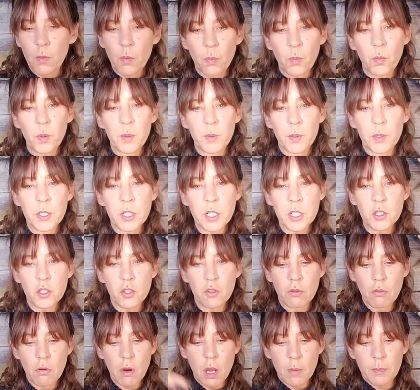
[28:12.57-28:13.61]
we were just
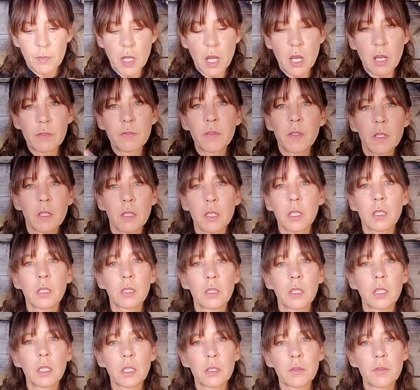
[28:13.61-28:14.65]
dropped off here on
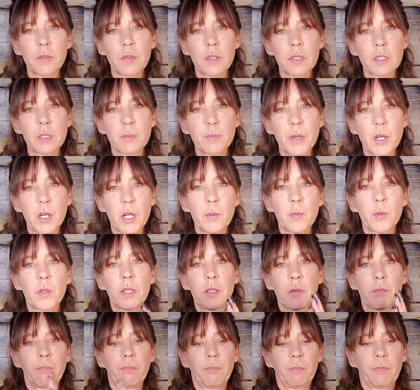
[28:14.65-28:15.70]
Earth and Spirit
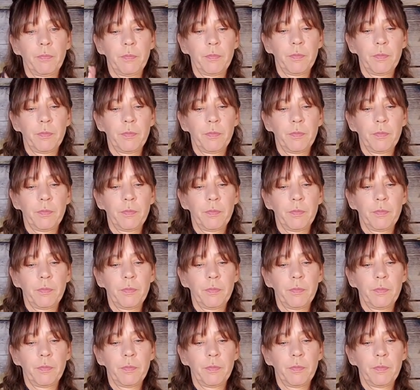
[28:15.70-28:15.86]
went,